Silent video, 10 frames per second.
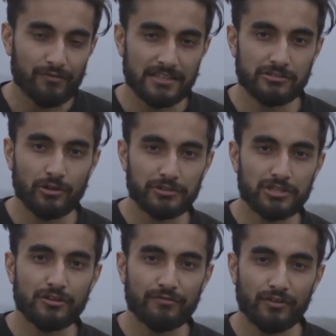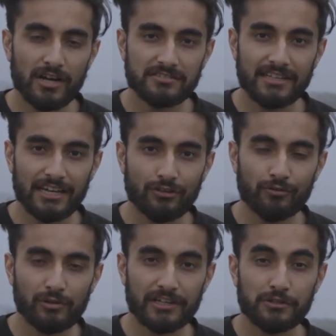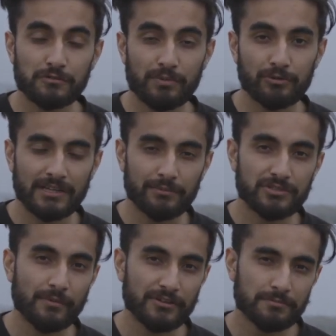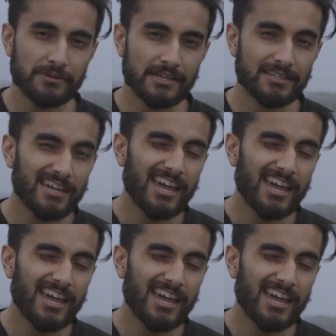It's not too fast that you feel like you're building up too much speed,